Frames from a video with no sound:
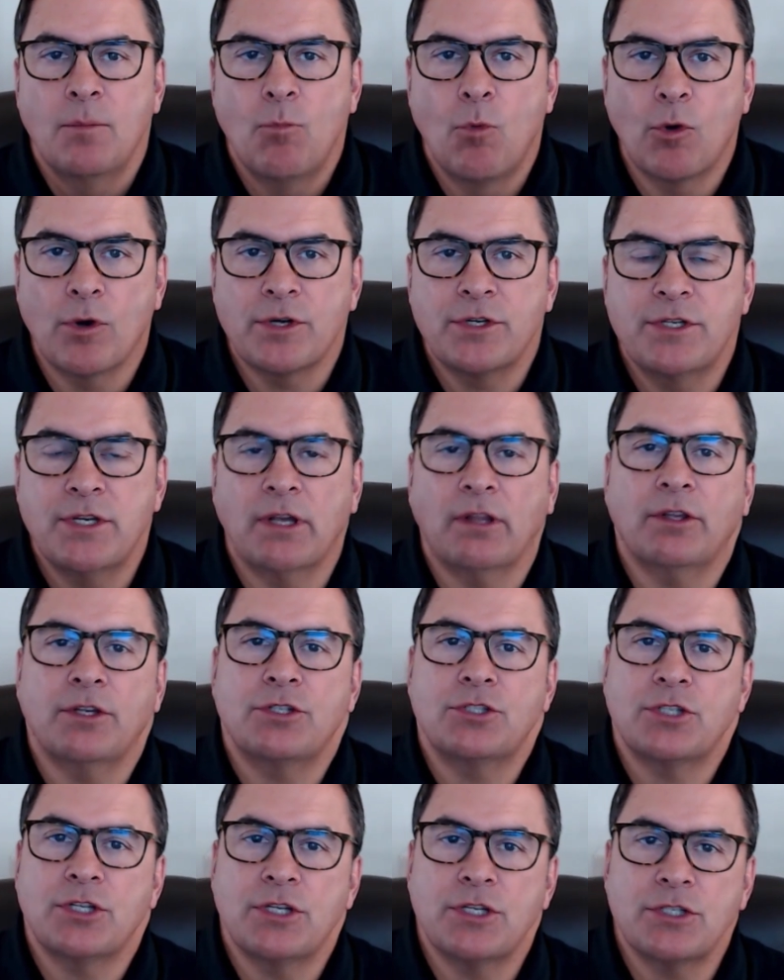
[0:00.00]
more
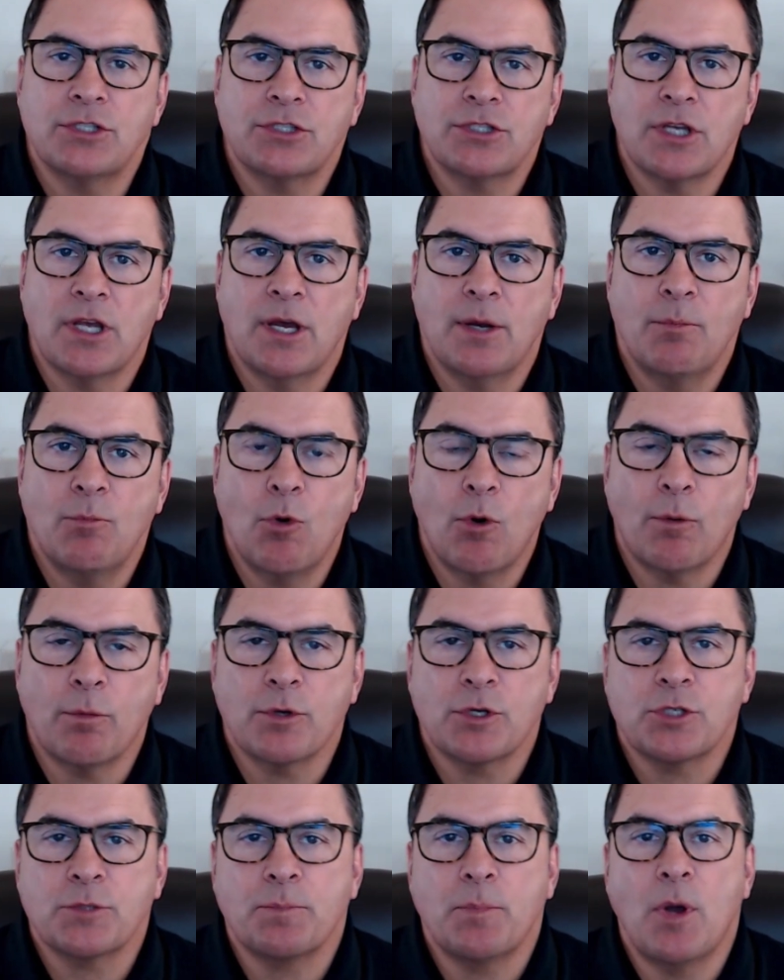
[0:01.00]
diligence, more
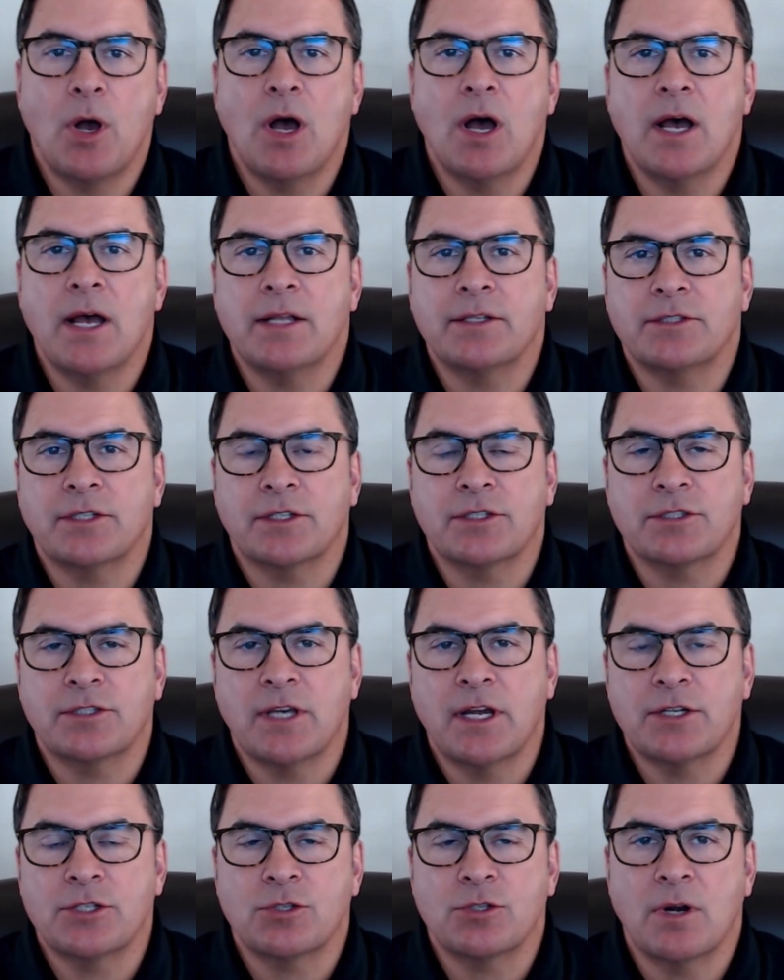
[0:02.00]
response,
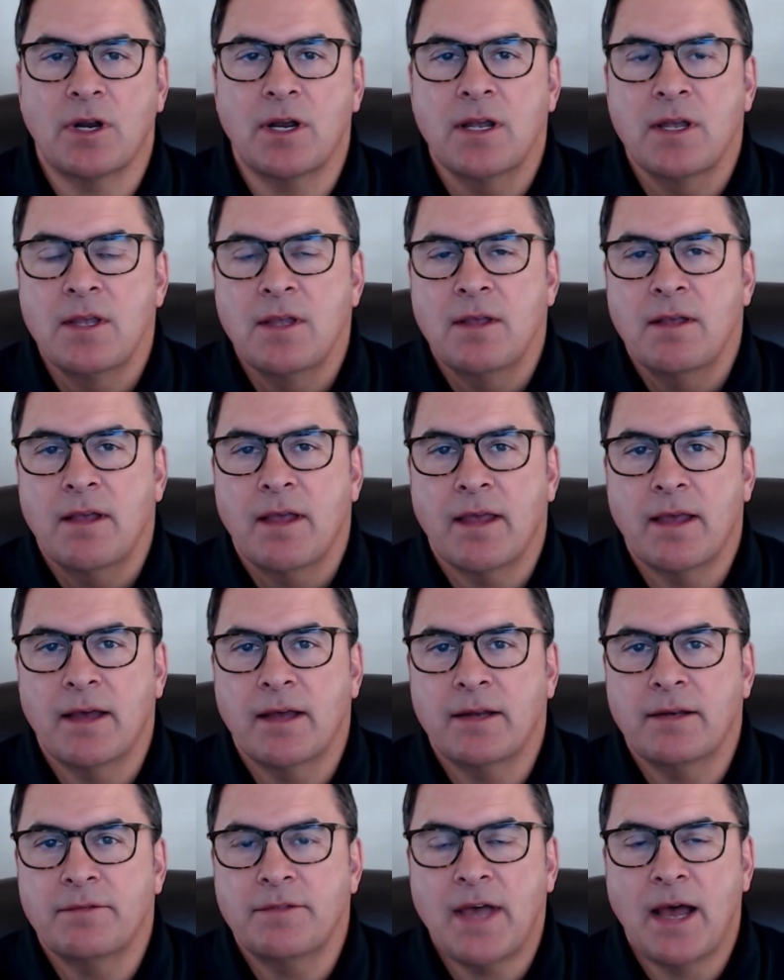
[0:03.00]
etc.
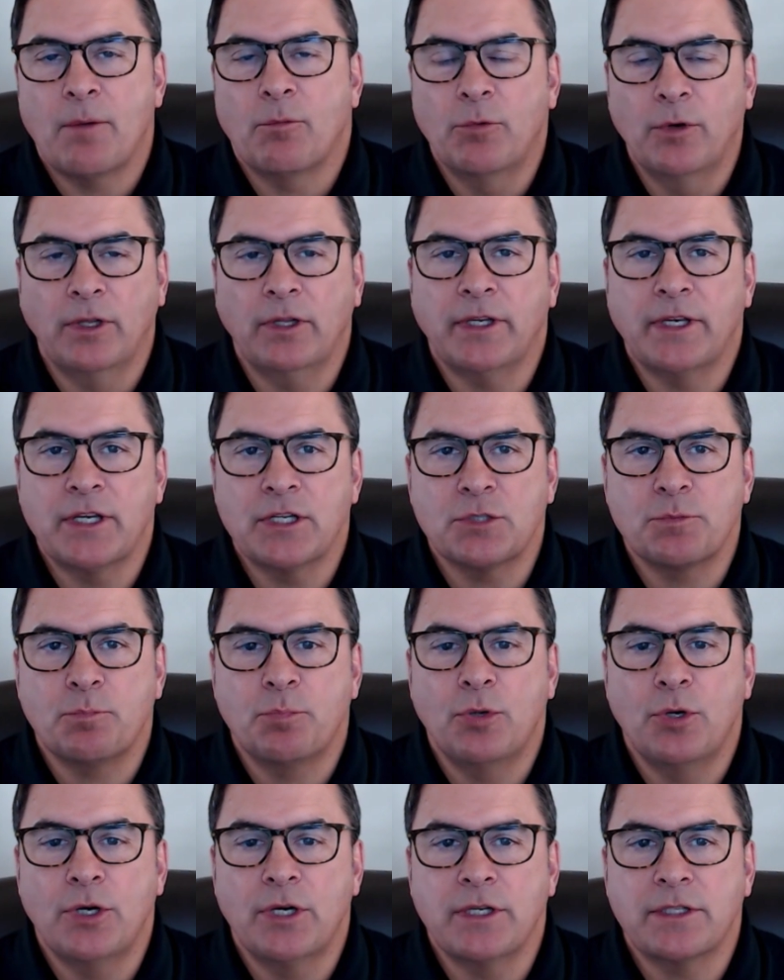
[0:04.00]
And that really has
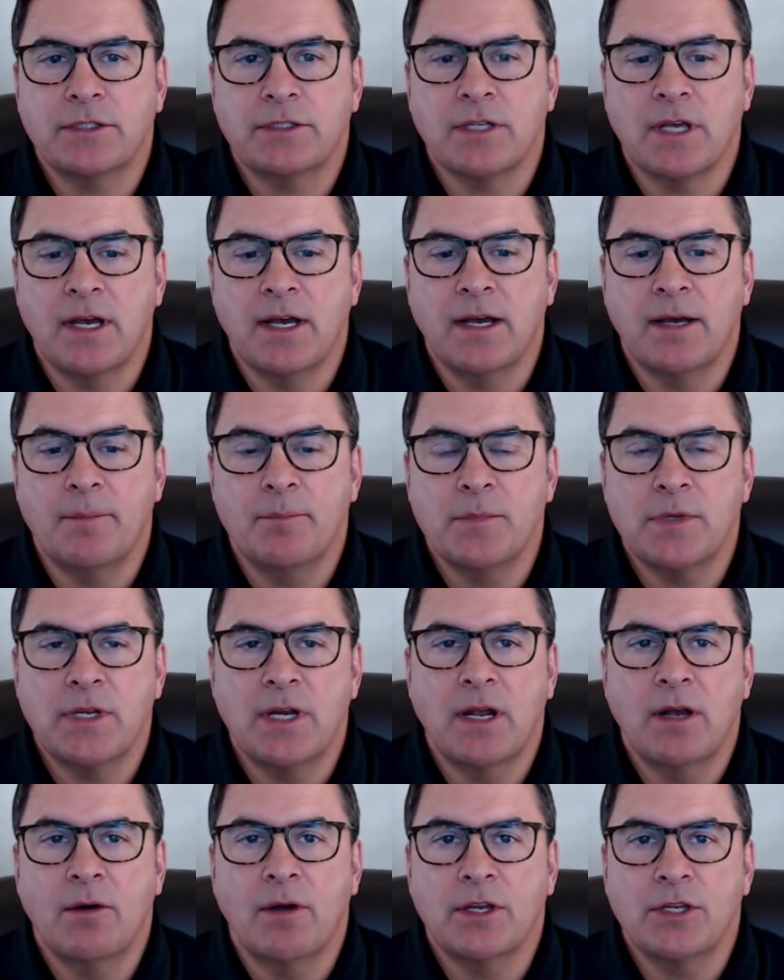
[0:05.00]
put, a
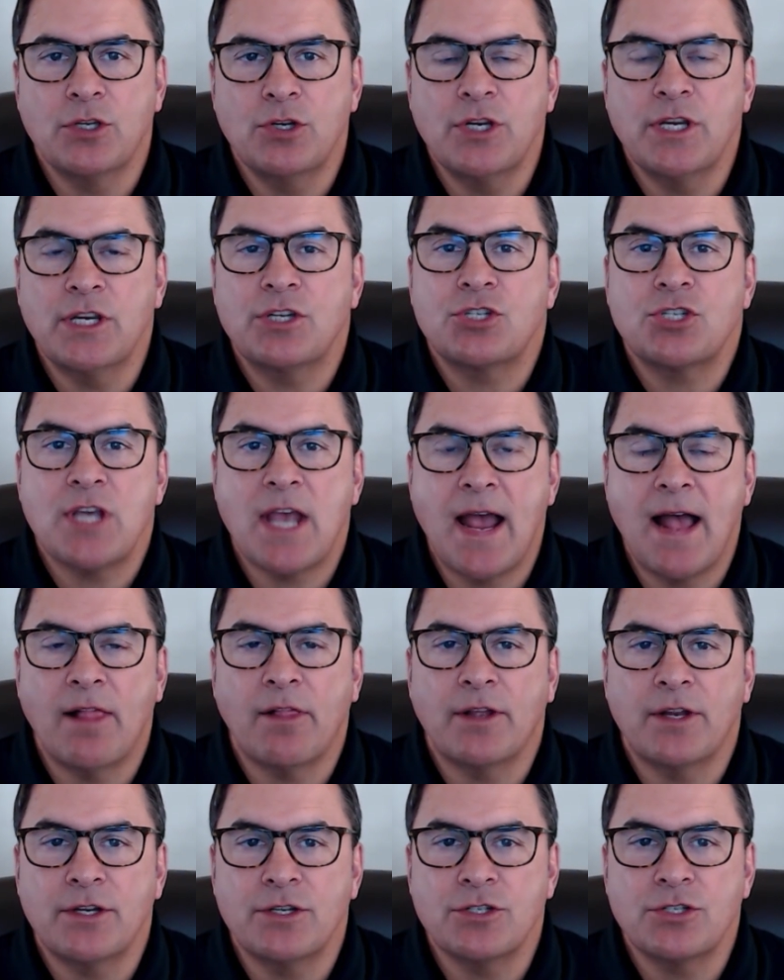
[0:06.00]
unique
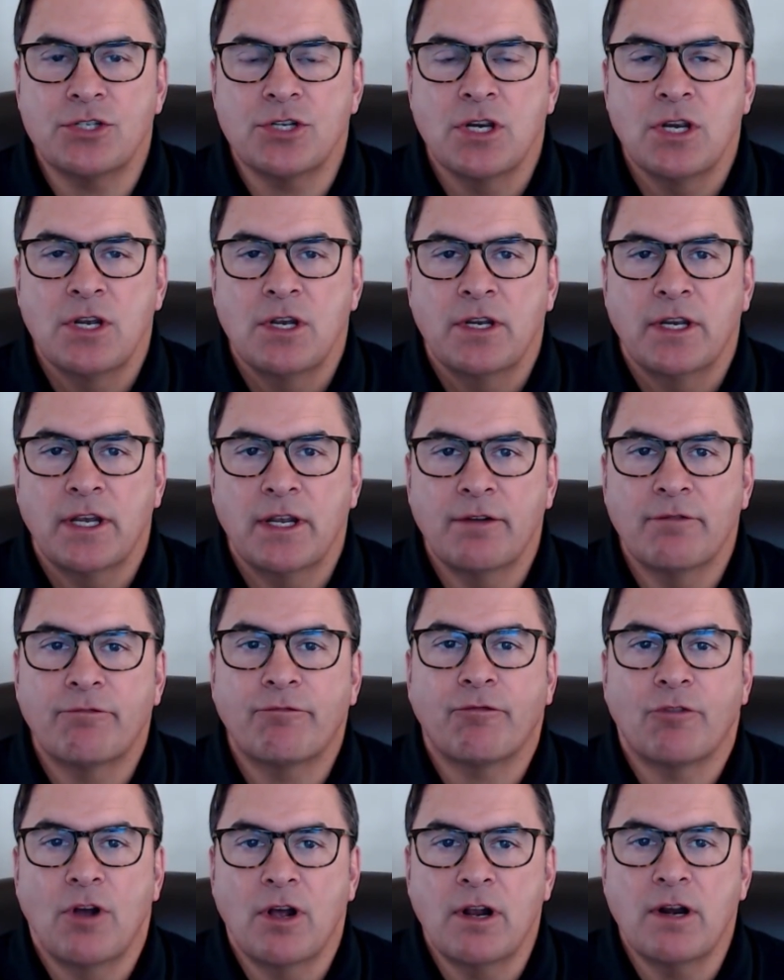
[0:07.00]
challenge in
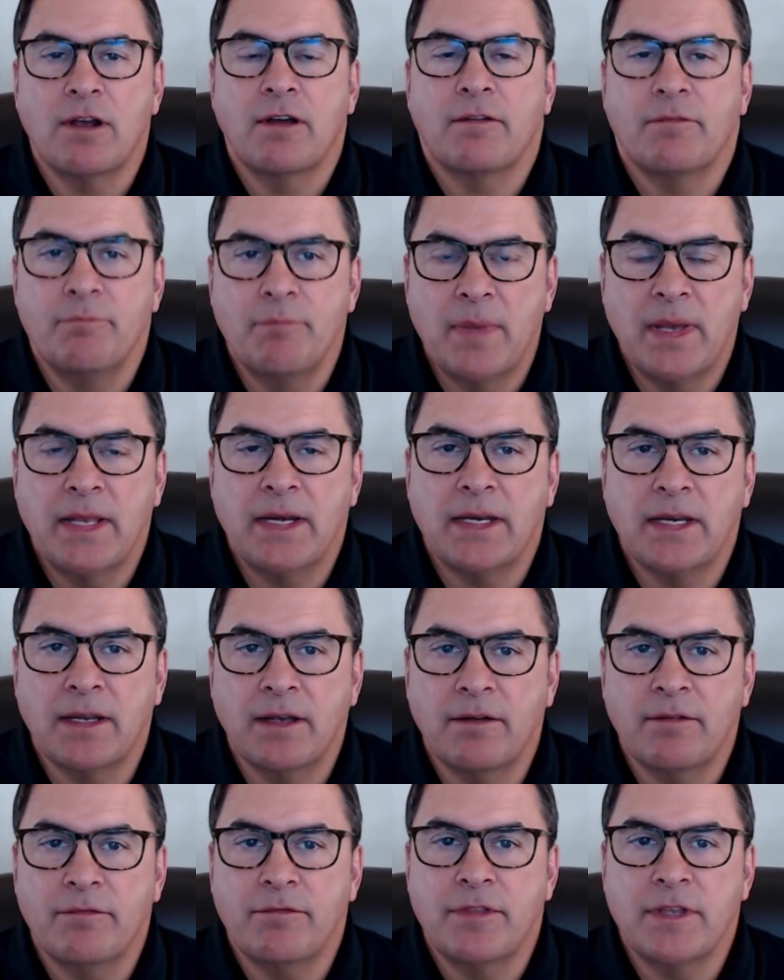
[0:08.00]
front of many
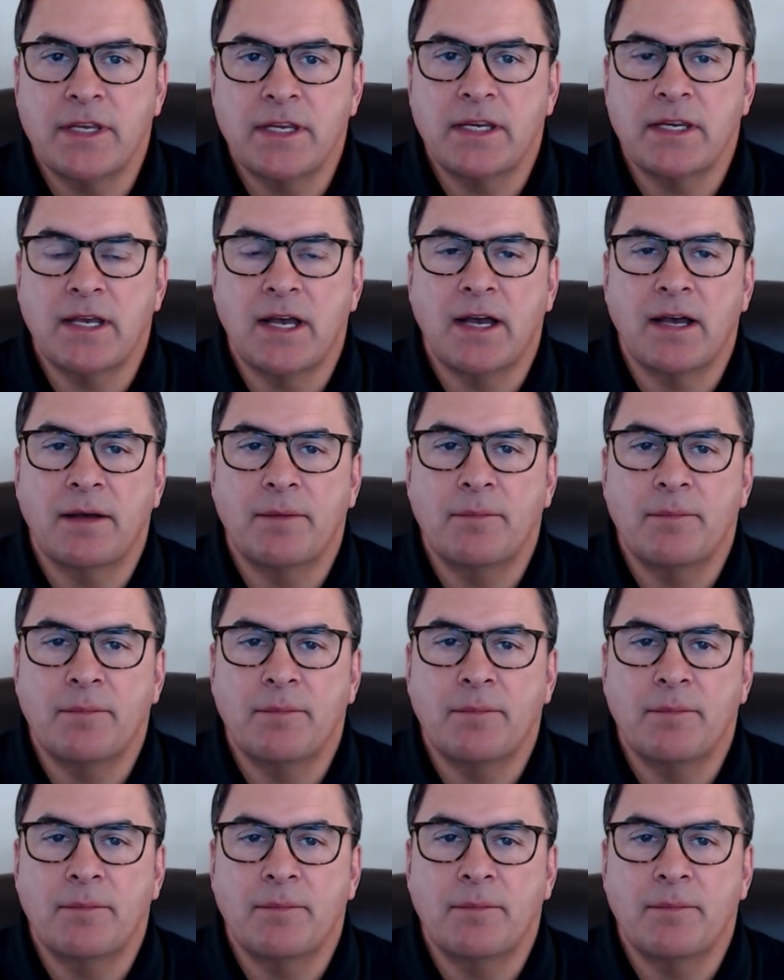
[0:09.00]
of the